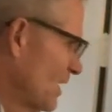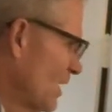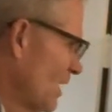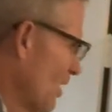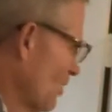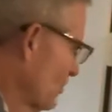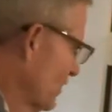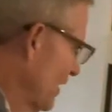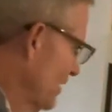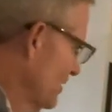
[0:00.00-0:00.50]

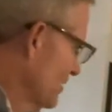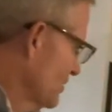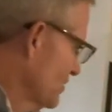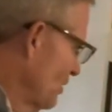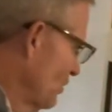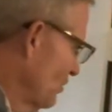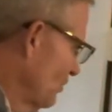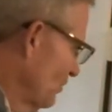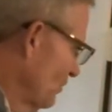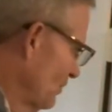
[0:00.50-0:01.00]
Okay,
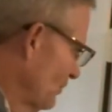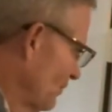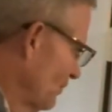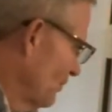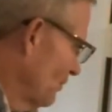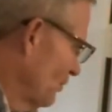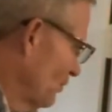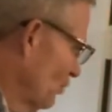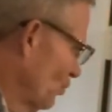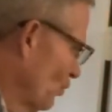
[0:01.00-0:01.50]
so
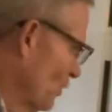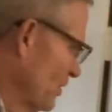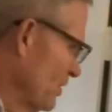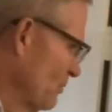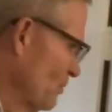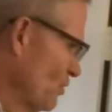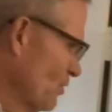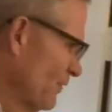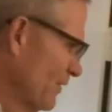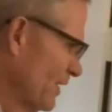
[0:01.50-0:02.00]
when you
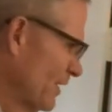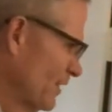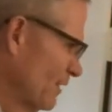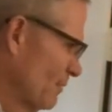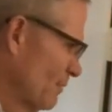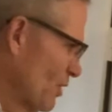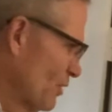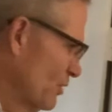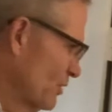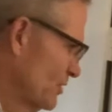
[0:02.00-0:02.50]
move into the
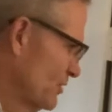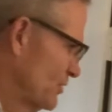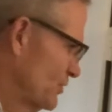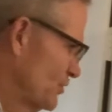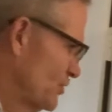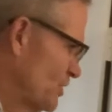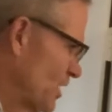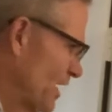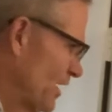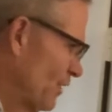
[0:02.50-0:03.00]
motor
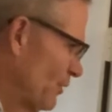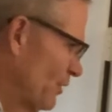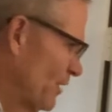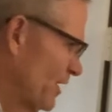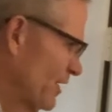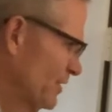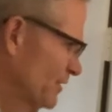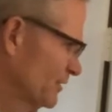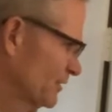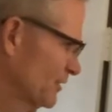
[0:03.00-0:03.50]

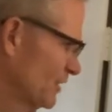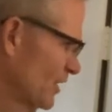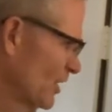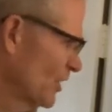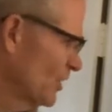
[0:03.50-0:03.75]
generators,